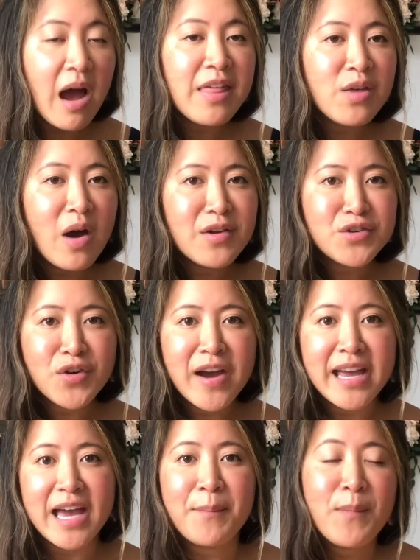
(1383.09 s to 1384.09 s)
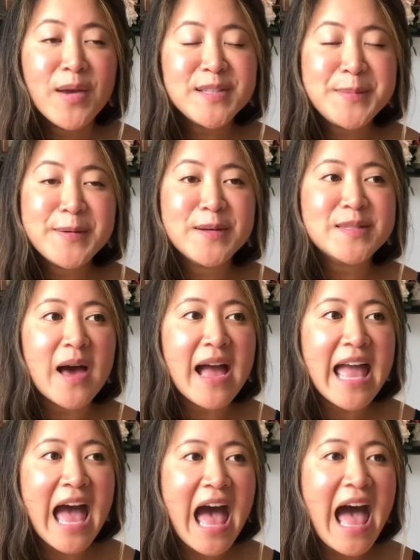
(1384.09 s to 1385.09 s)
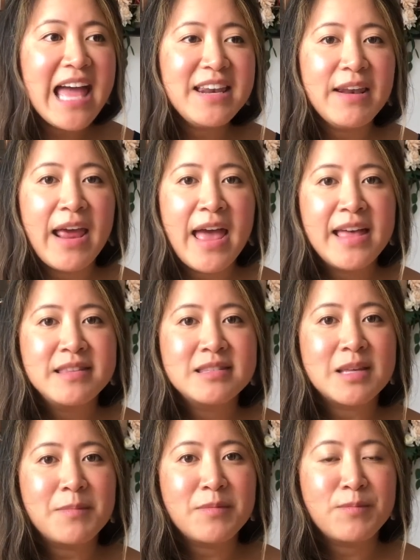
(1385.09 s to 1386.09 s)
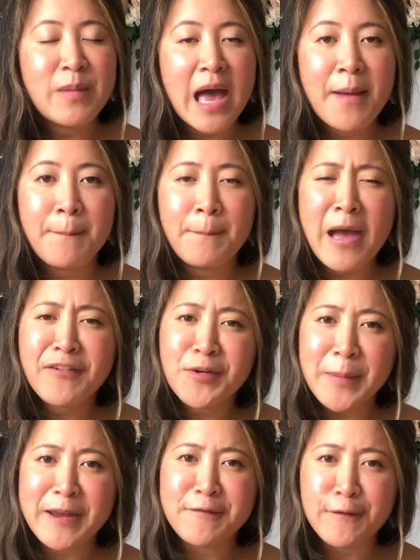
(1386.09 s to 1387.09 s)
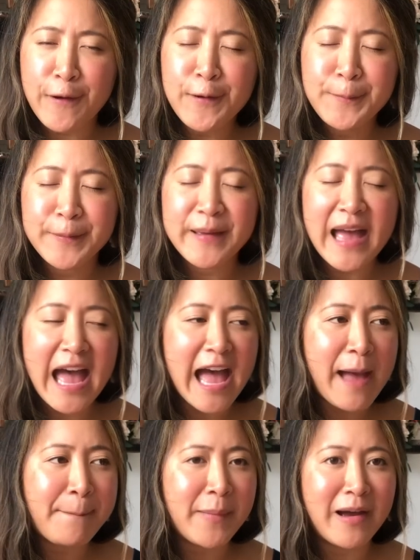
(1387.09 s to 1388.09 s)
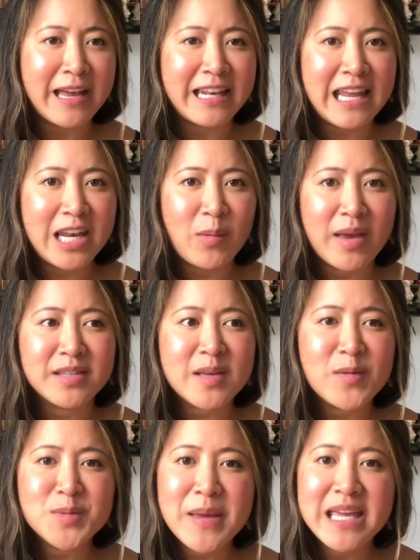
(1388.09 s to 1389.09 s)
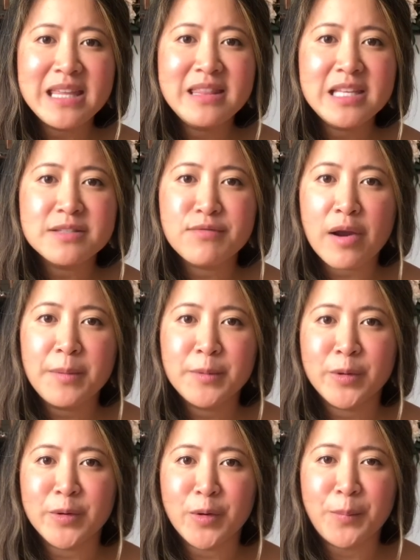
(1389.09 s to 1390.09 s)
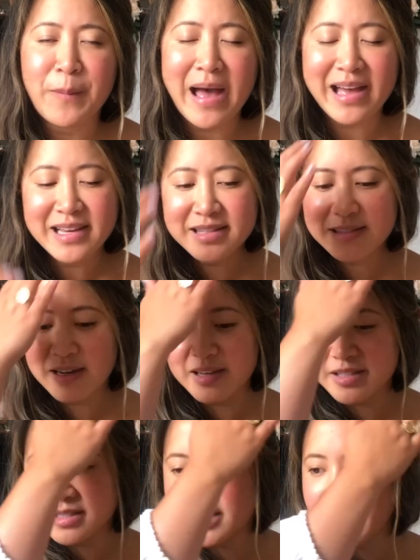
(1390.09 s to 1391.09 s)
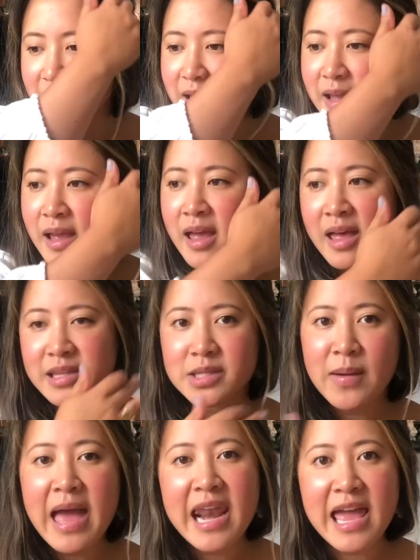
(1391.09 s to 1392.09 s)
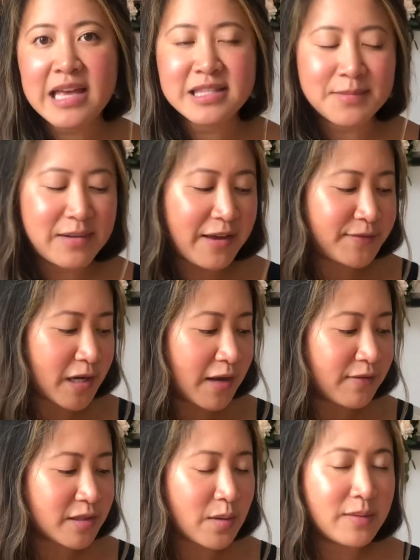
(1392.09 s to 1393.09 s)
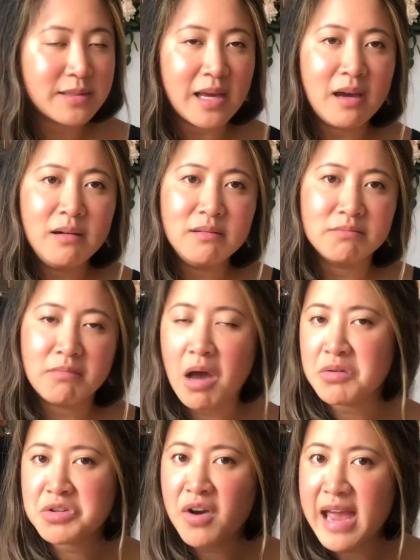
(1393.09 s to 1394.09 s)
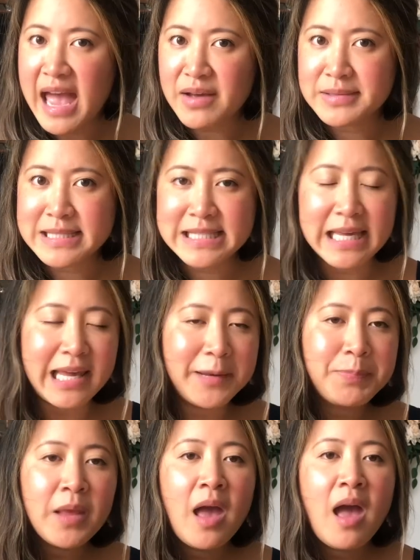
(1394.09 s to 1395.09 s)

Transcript: I thought I'd try it, mostly because I had some macrame rope at mine anyway, because I was making these rope coil bags last year, and I had some left over, so I was like, oh, I'll try it out and see.